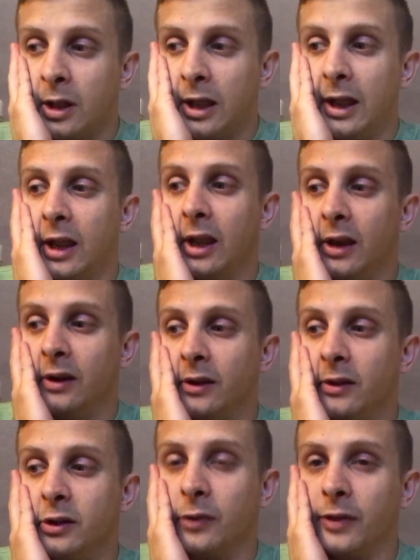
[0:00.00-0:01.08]
And
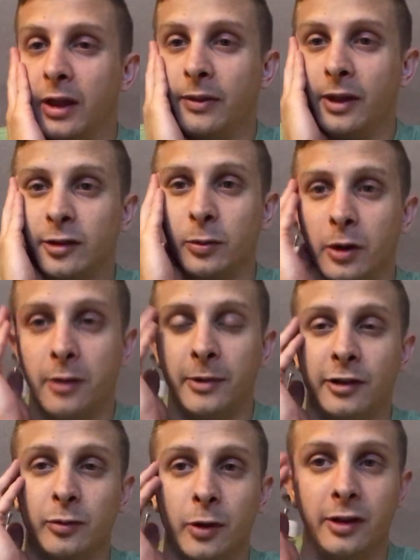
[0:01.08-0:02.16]
that's one of the
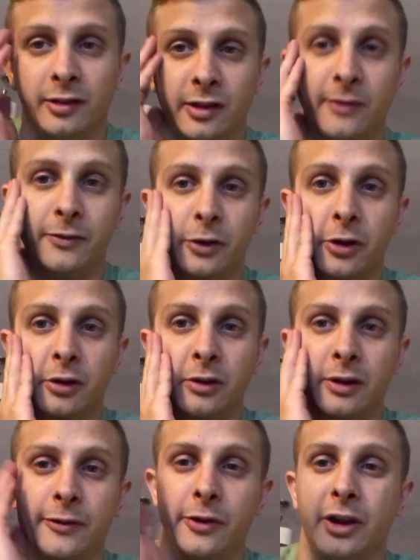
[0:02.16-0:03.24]
best ways, if you're
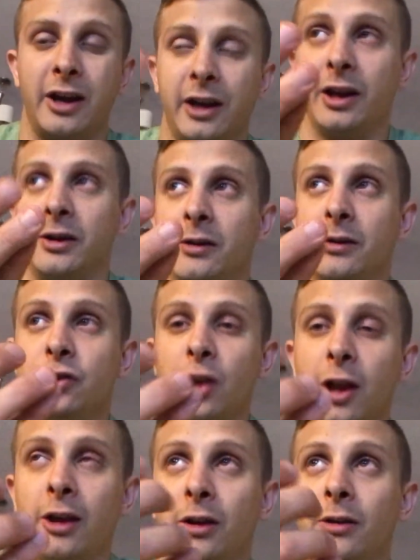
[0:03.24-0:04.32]
not on
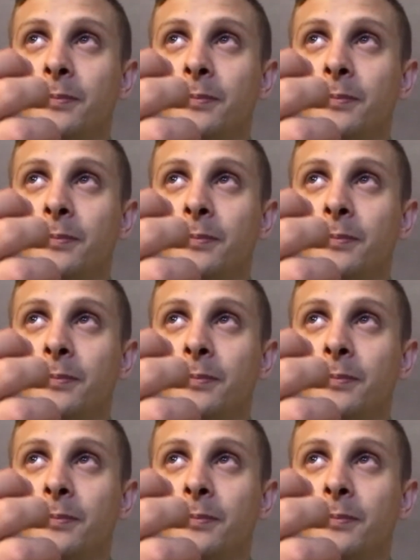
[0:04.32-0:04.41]
chat,